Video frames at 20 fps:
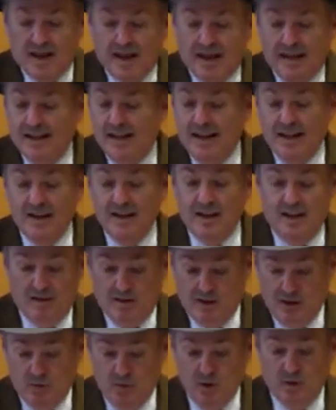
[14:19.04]
and then
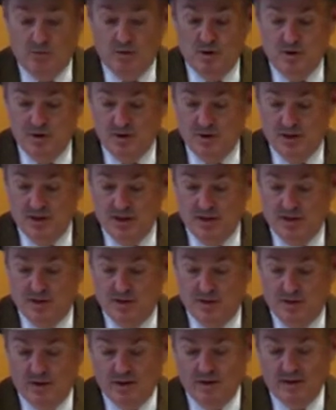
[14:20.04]
it will reduce
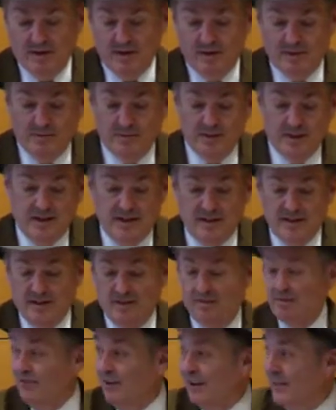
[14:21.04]
inequality. And
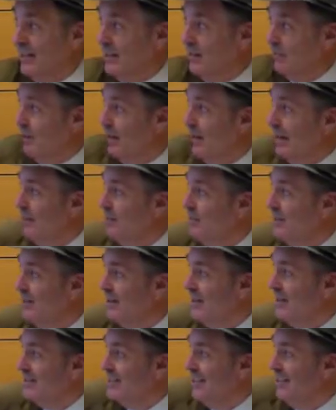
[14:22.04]
then finally, at the bottom,
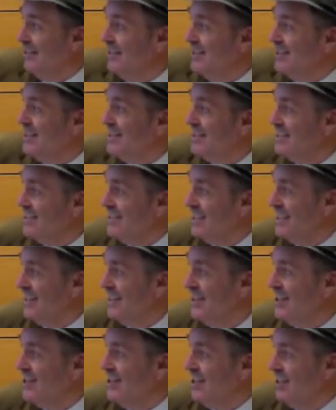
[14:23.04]
I said this is
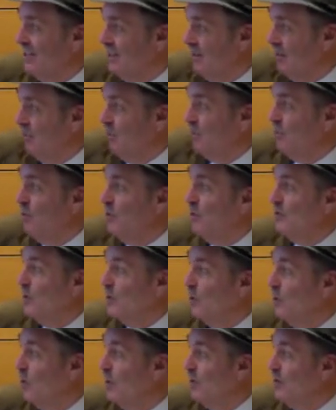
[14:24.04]
going to improve the
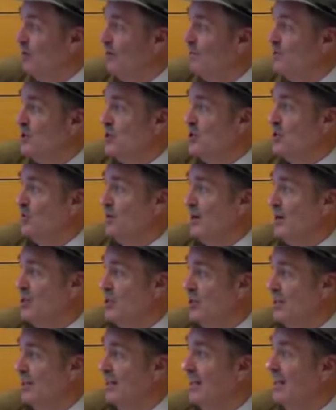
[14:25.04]
long-term
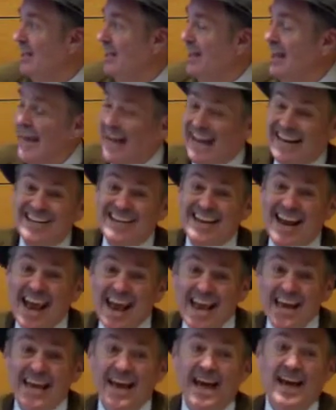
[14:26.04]
situation and
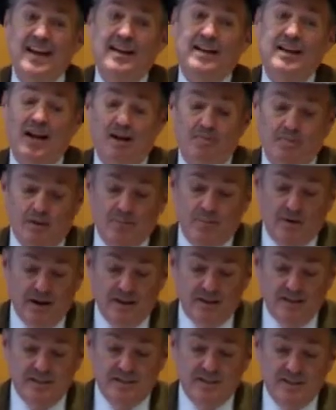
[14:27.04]
take economic
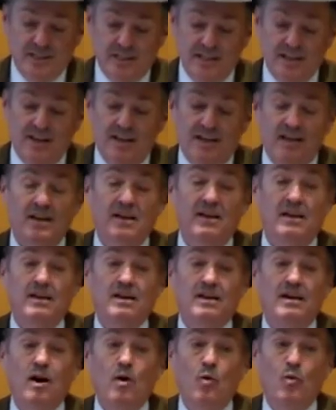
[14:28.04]
policy
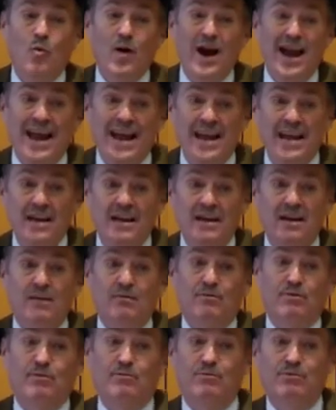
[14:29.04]
away
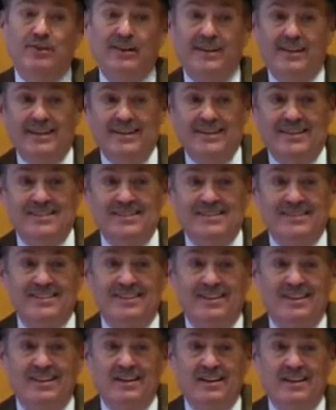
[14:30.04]
from
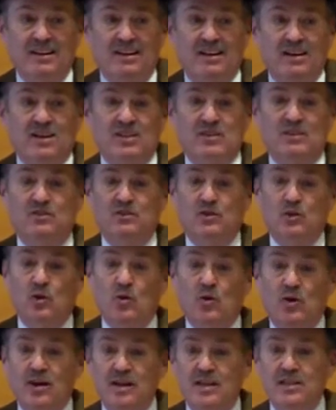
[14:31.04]
finance. Because as
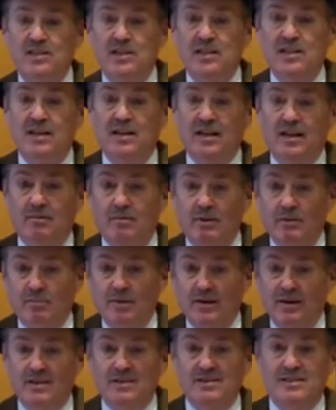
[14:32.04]
long as the economic
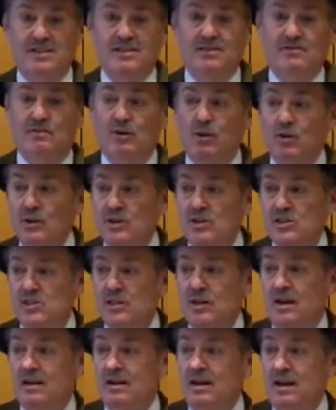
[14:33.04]
policy is
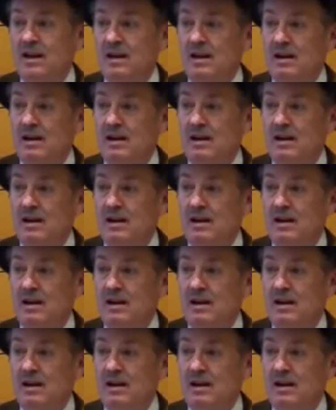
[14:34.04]
focused on